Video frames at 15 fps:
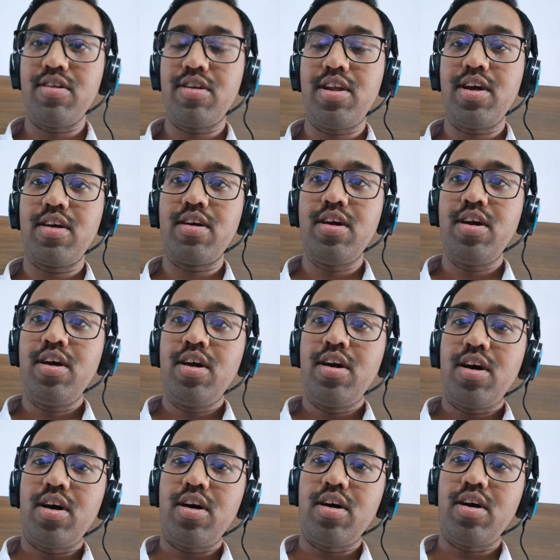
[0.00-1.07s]
Just like
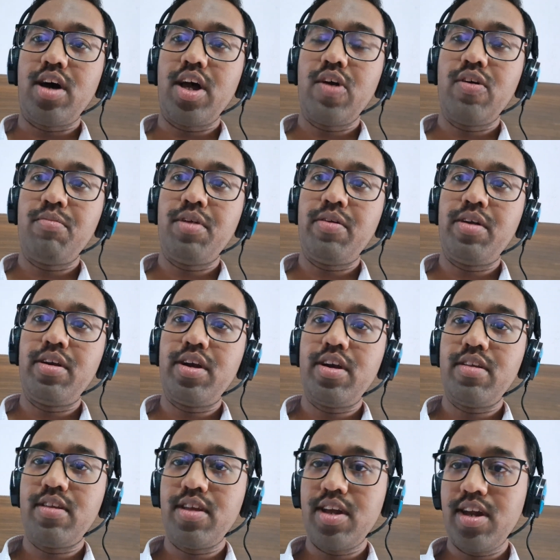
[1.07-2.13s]
I have
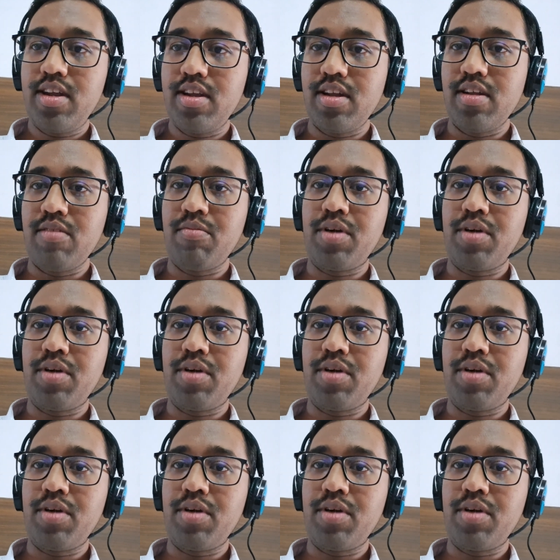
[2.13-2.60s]
implemented CNN,